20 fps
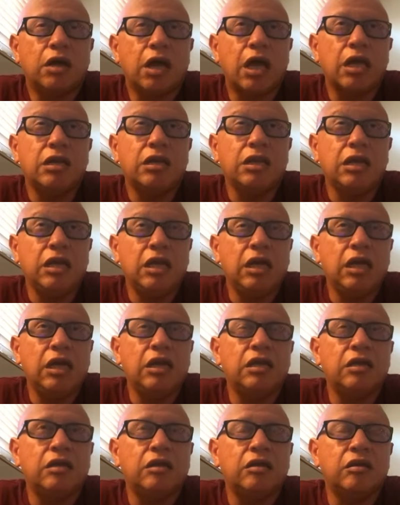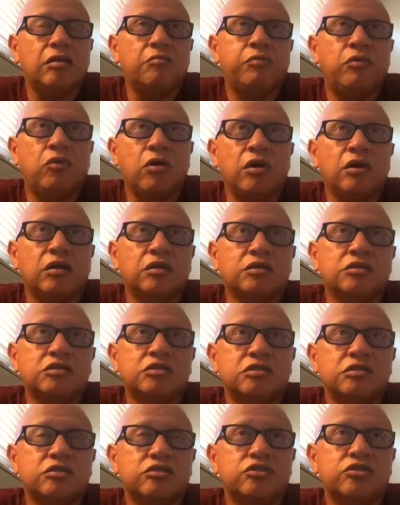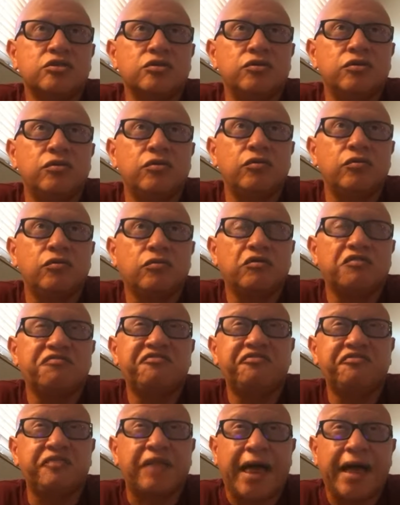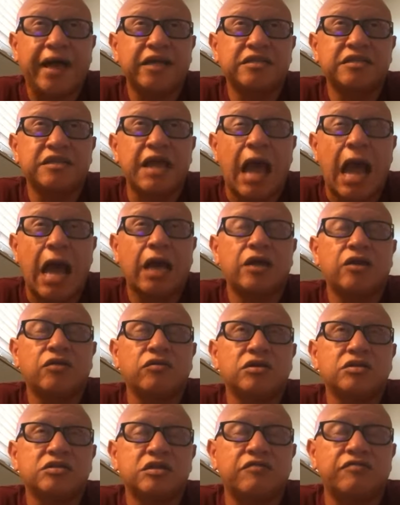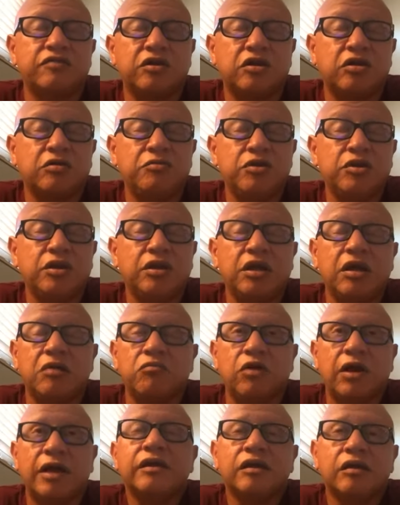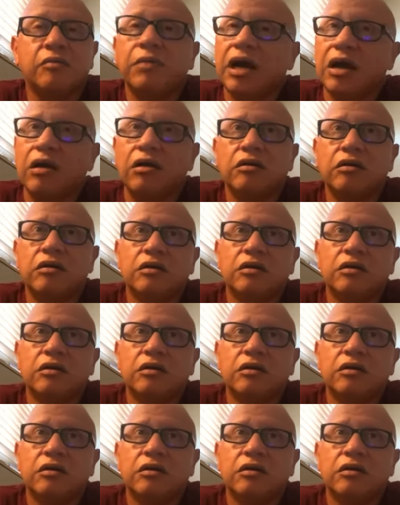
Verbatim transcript: a need and an importance to reflect the accuracy of the community I'm writing about.